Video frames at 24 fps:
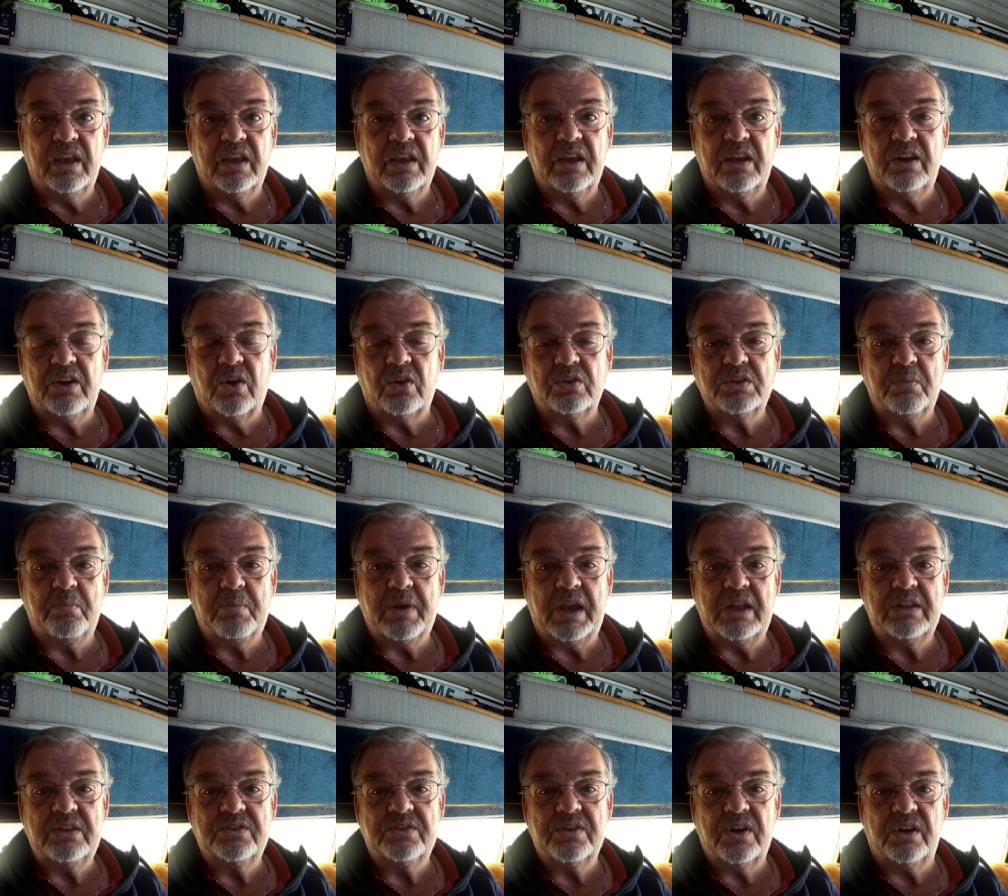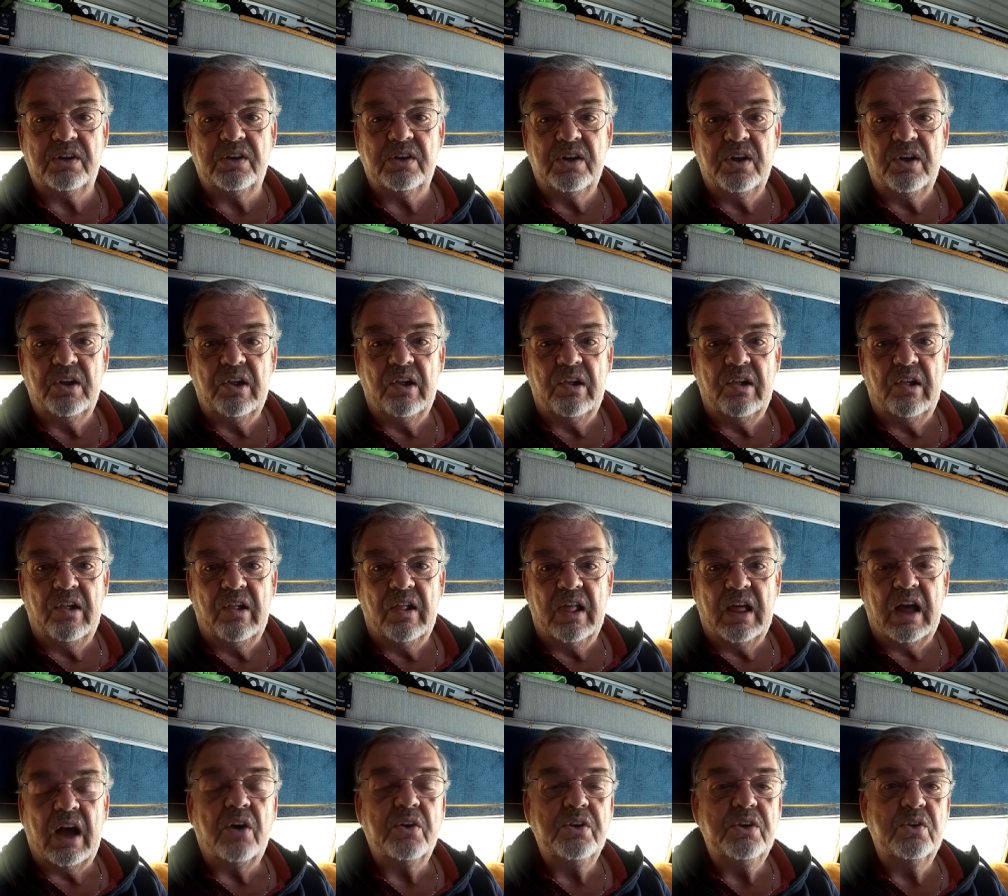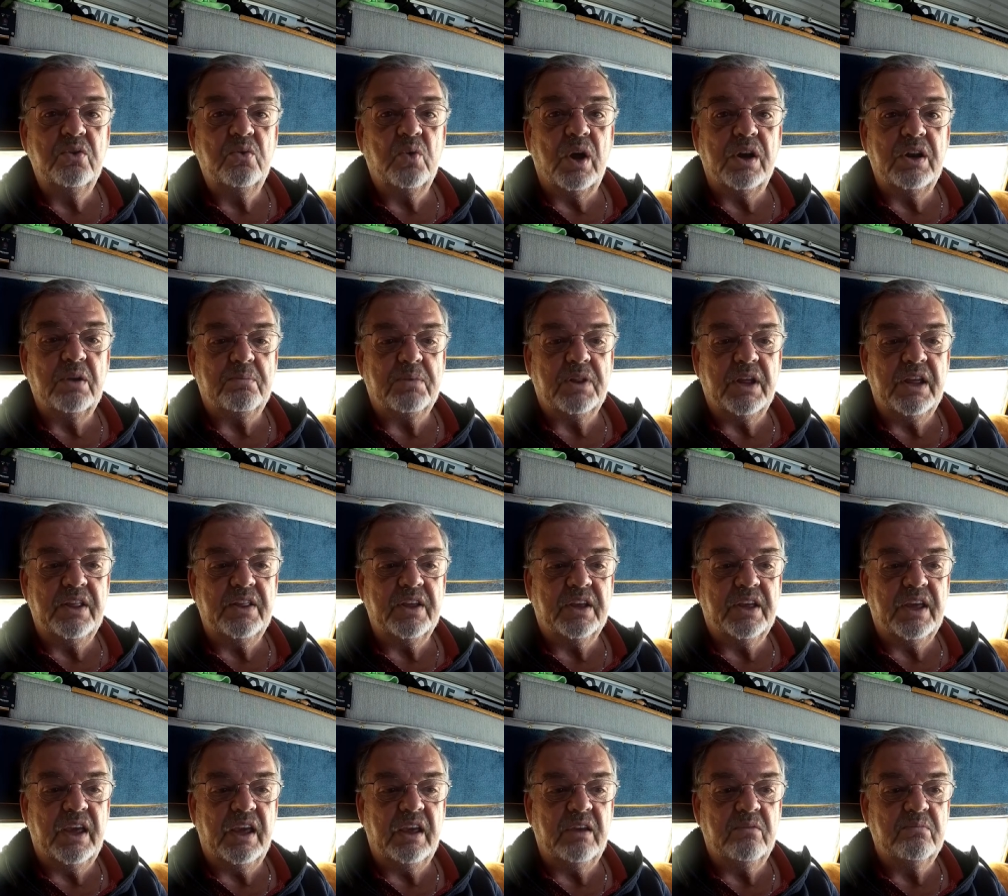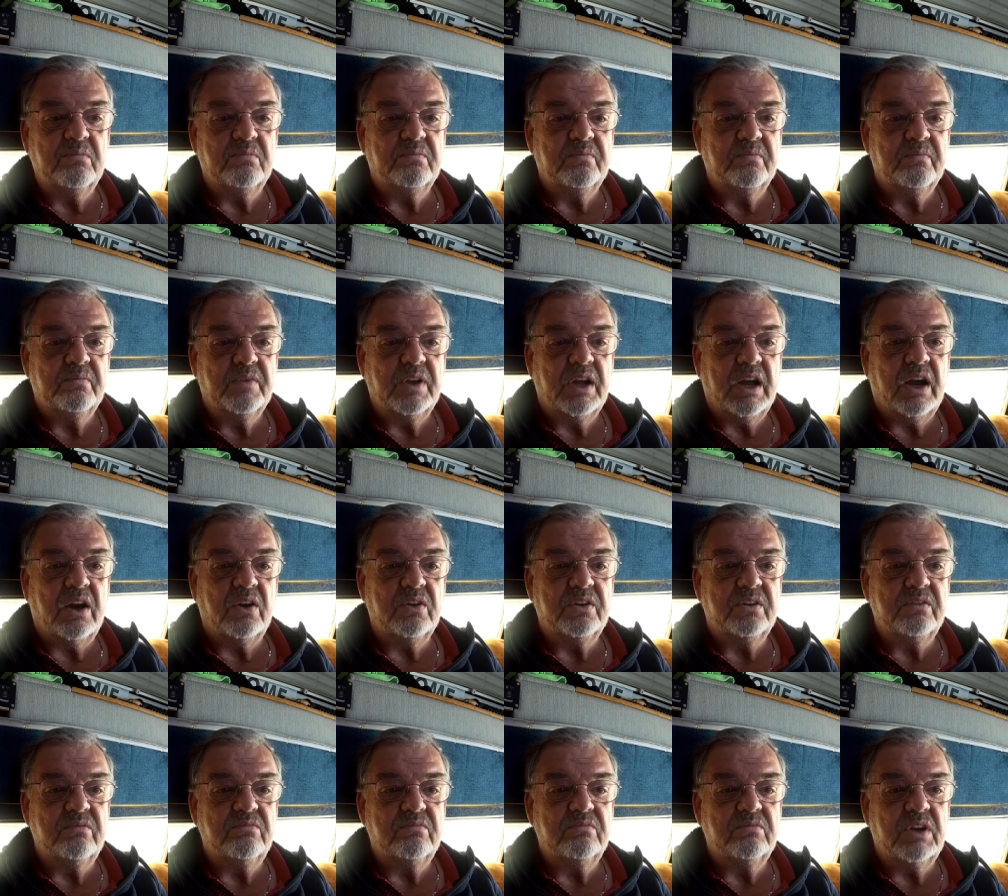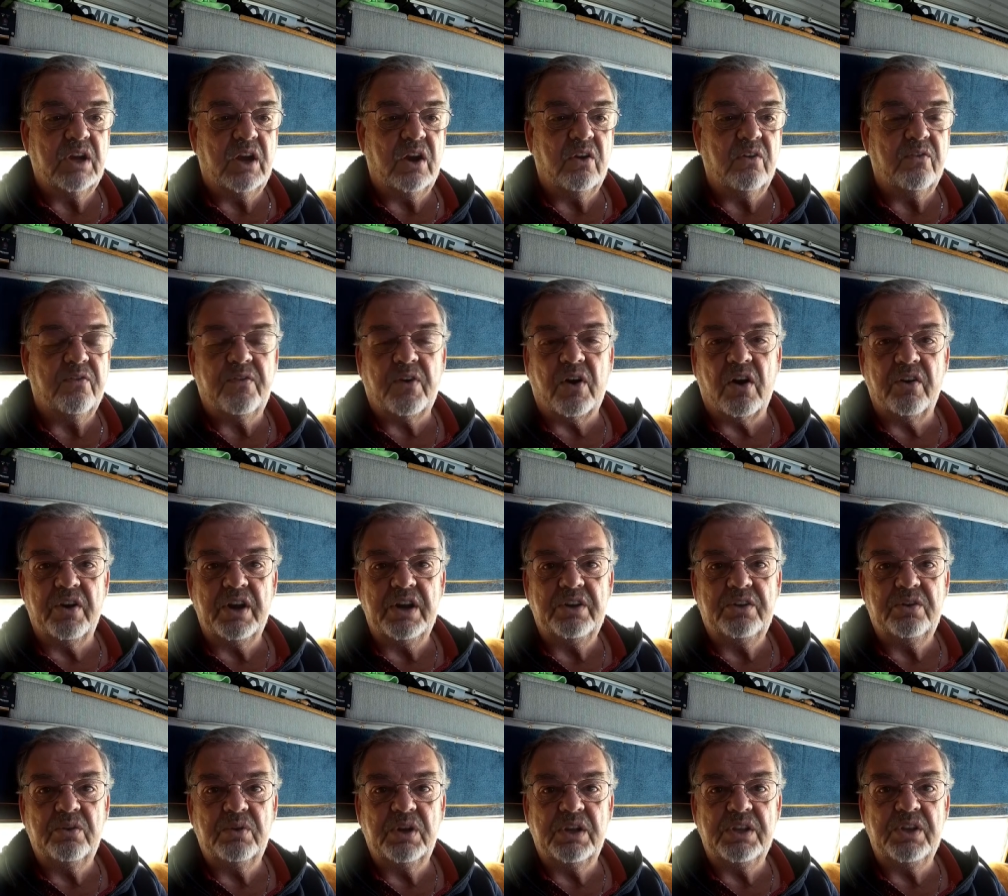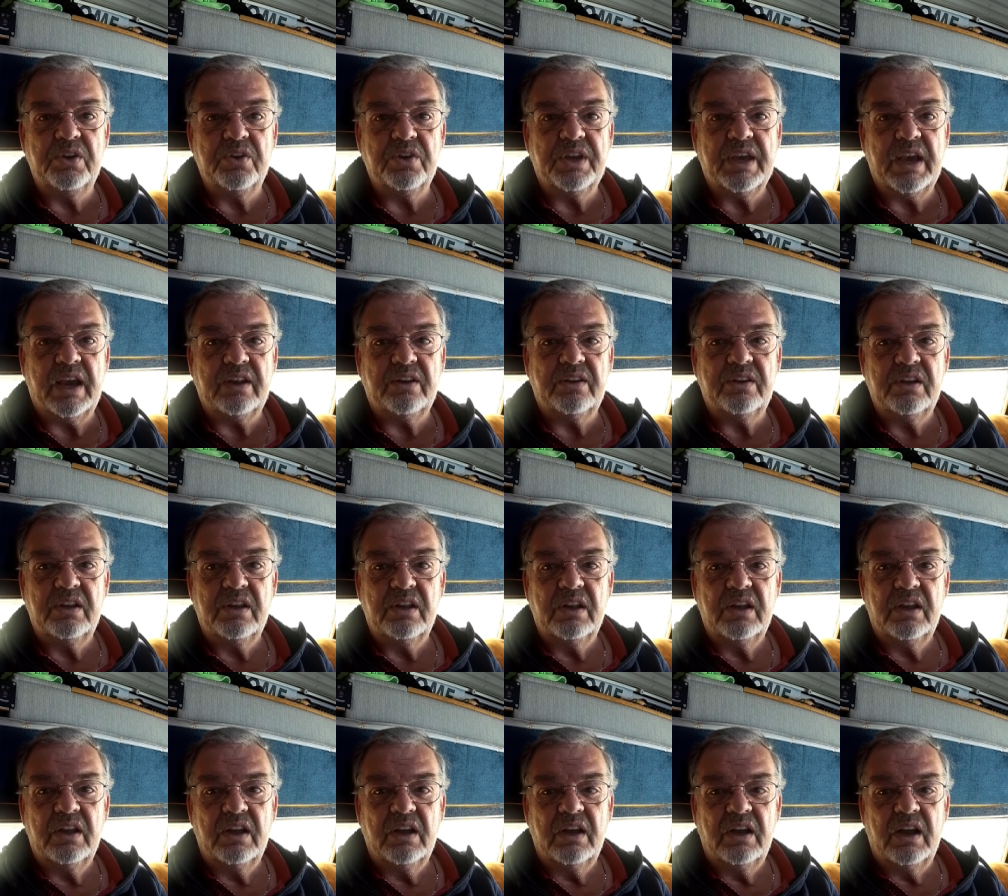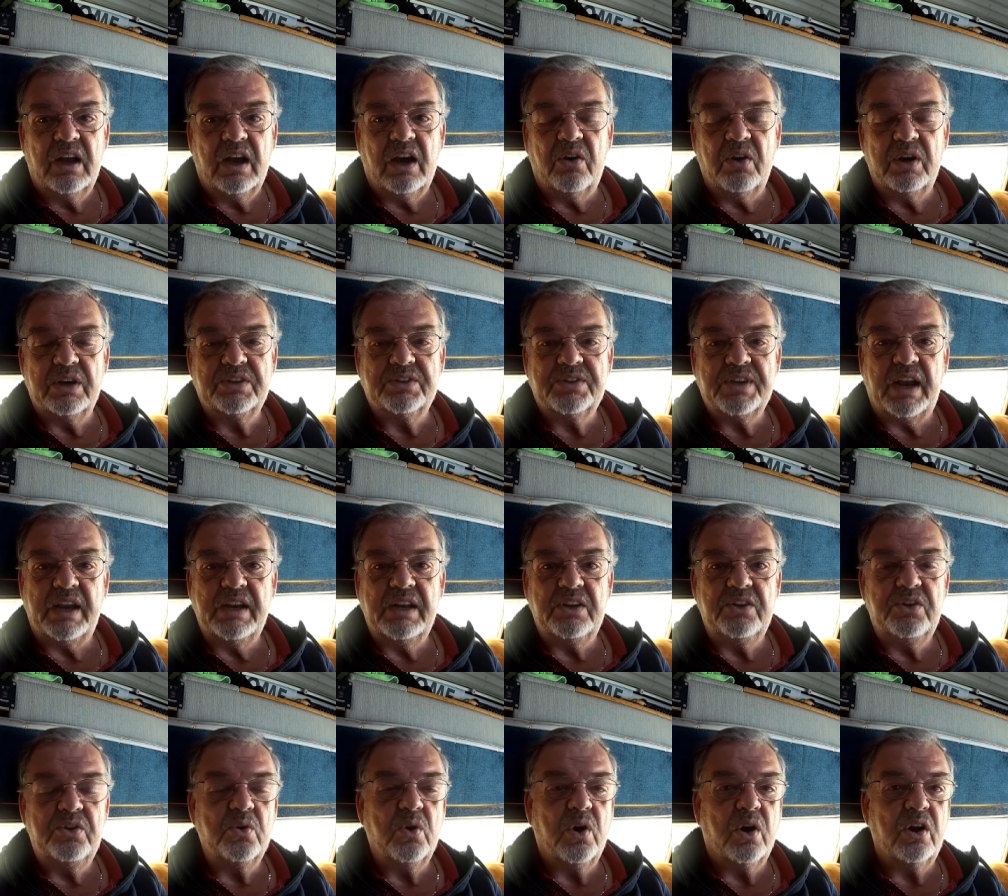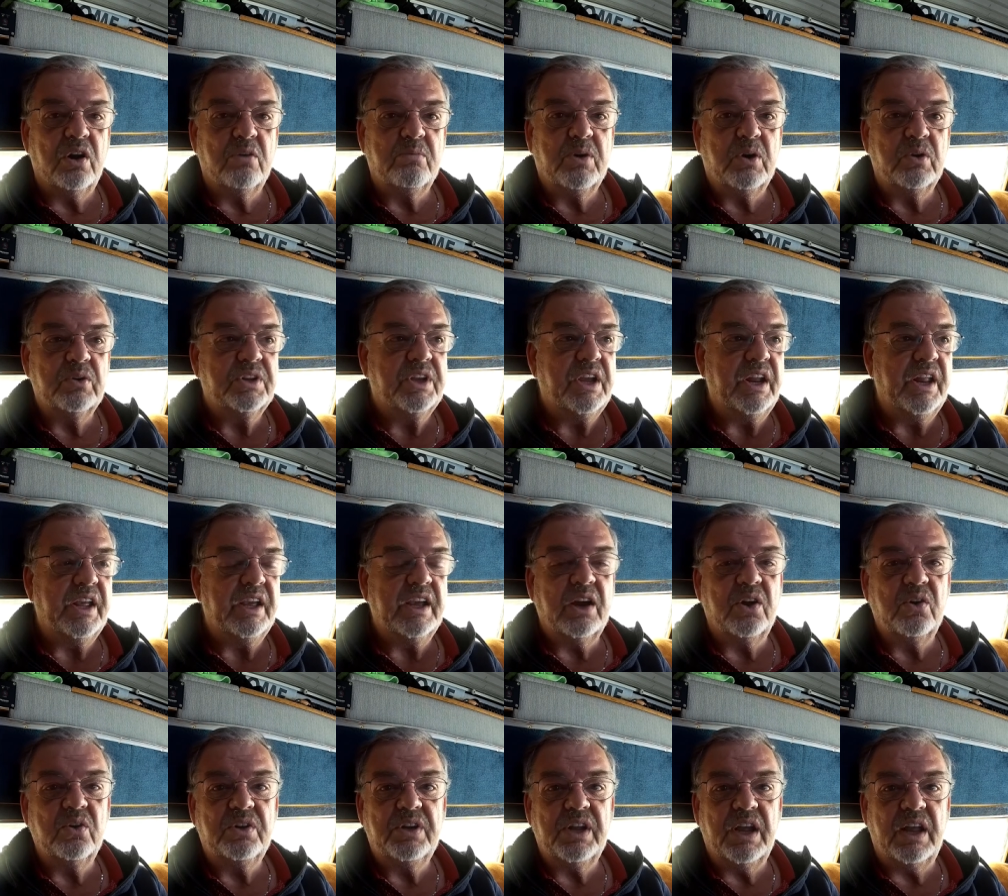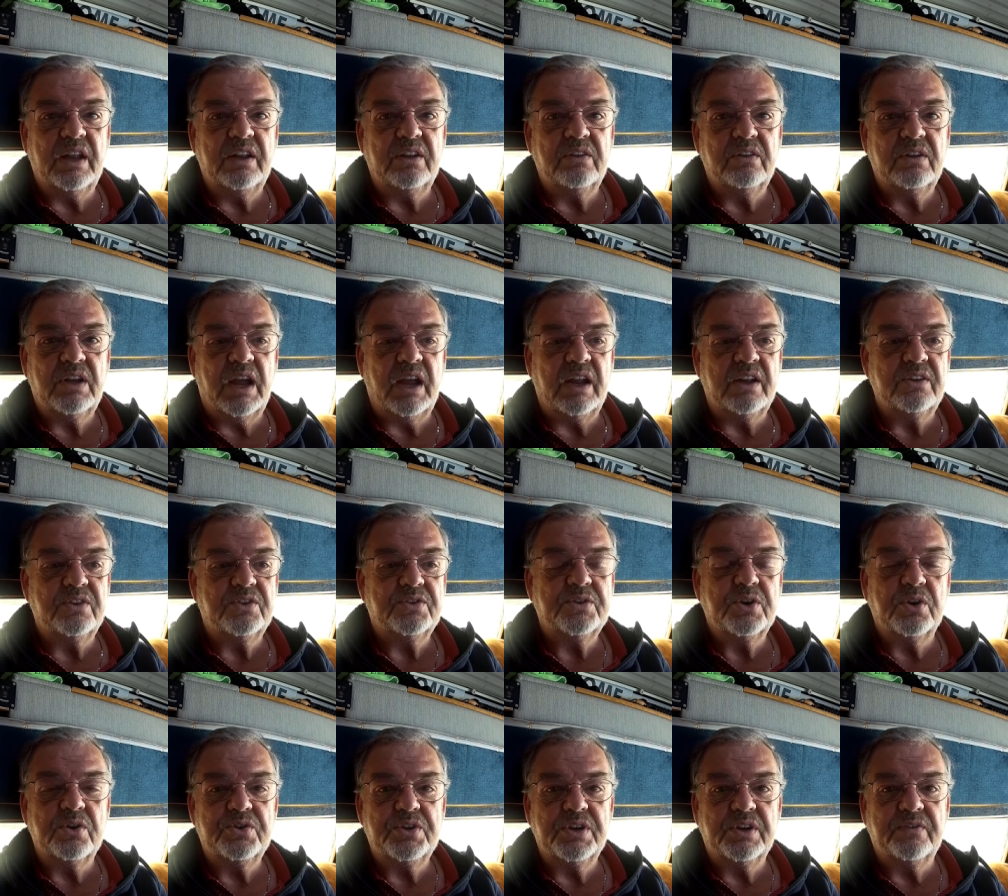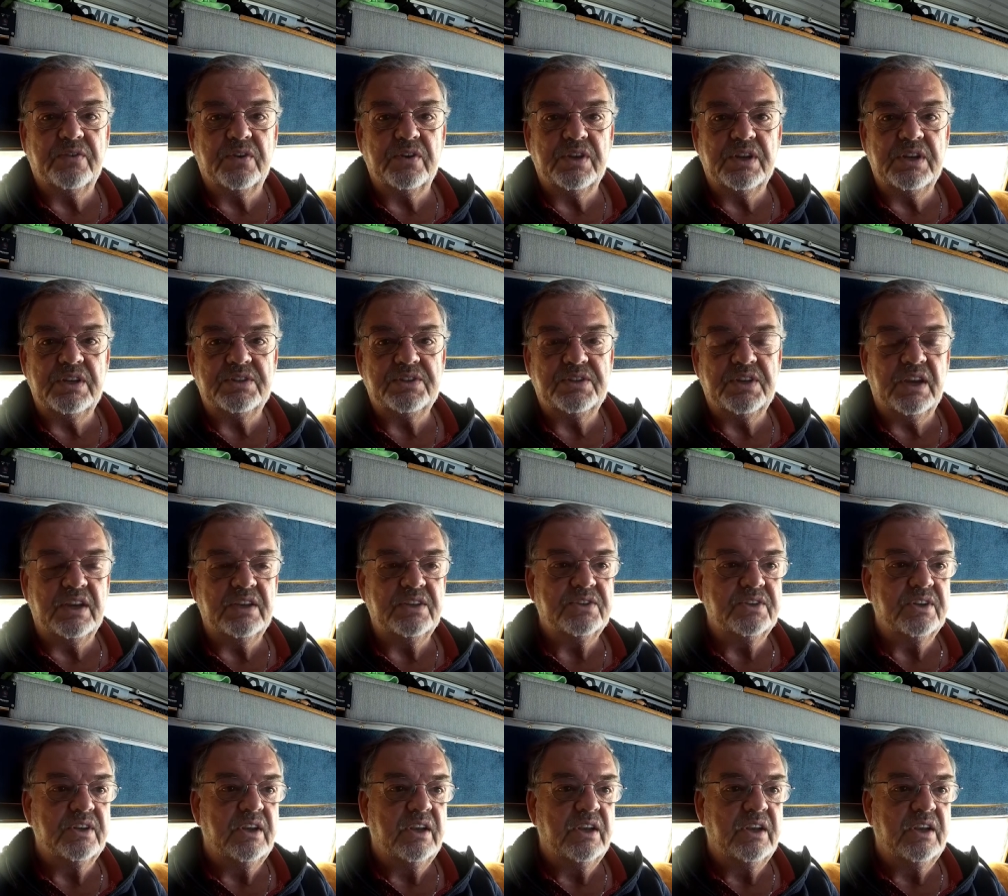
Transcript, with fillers: It all depends on how you want to play the game, how, how far into it you get, how excited you are about getting out and, and searching for these things.